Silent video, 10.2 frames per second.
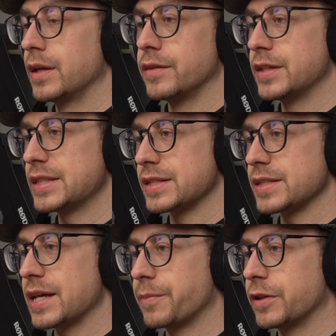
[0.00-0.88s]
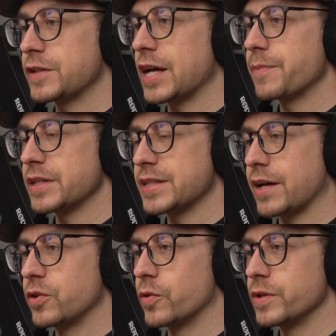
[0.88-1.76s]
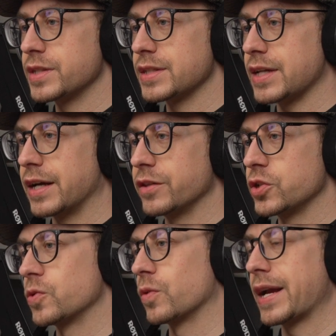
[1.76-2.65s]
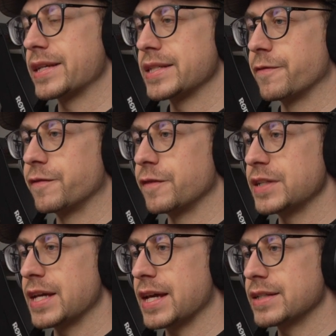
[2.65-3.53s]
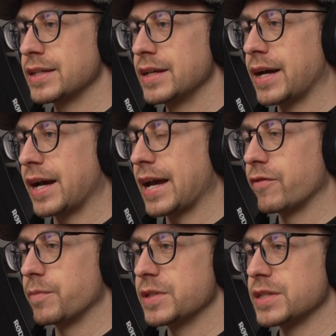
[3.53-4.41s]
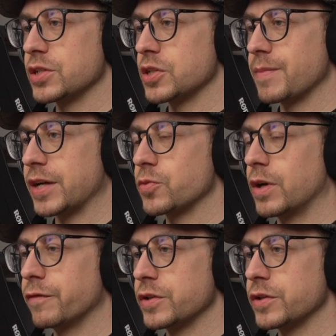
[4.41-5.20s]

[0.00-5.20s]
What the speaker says: This is a sample of typing sound noises on the Shure SM58. I have it positioned about 12